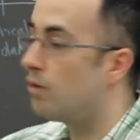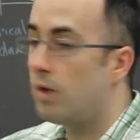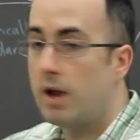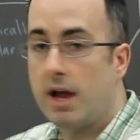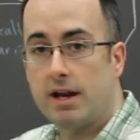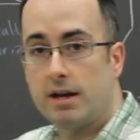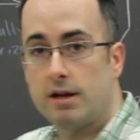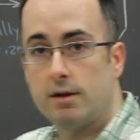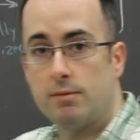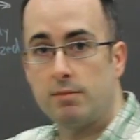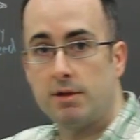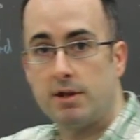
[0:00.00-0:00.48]

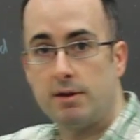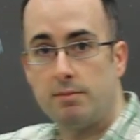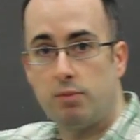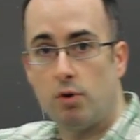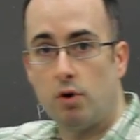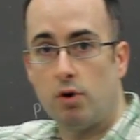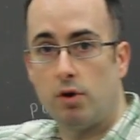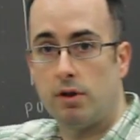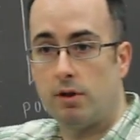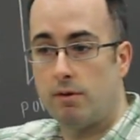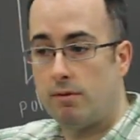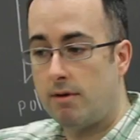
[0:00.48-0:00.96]
randomly
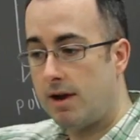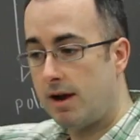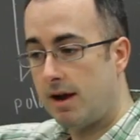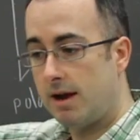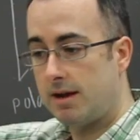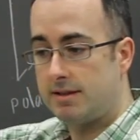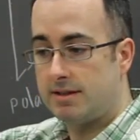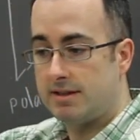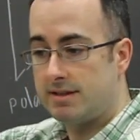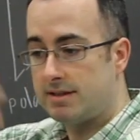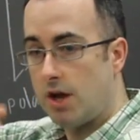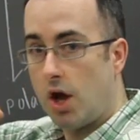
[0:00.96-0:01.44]

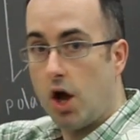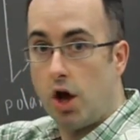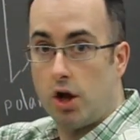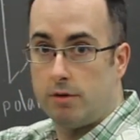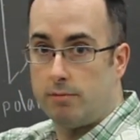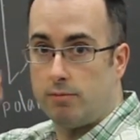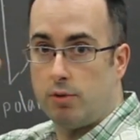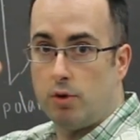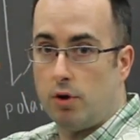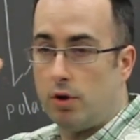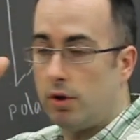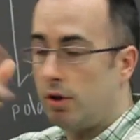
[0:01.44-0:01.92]
polarized, it's
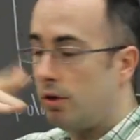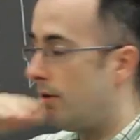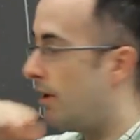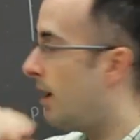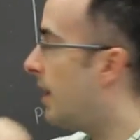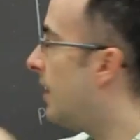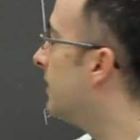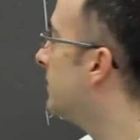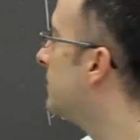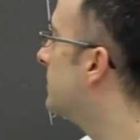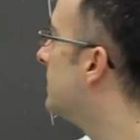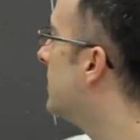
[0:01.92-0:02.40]

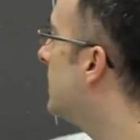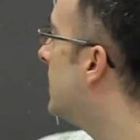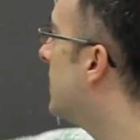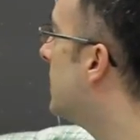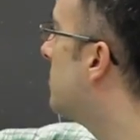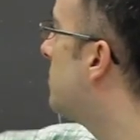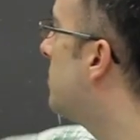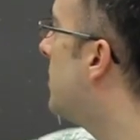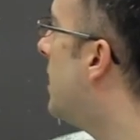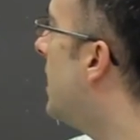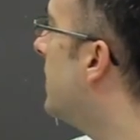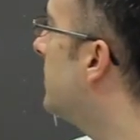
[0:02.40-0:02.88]
unpolarized.
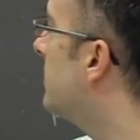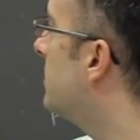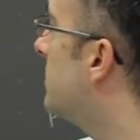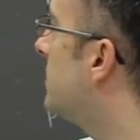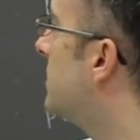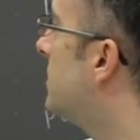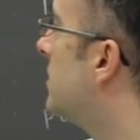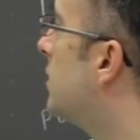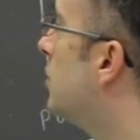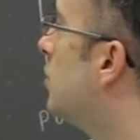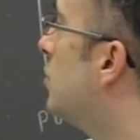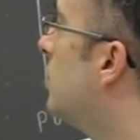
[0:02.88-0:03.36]
It
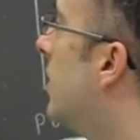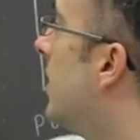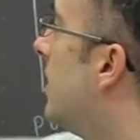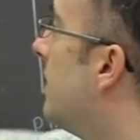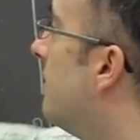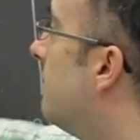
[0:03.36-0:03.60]
passes through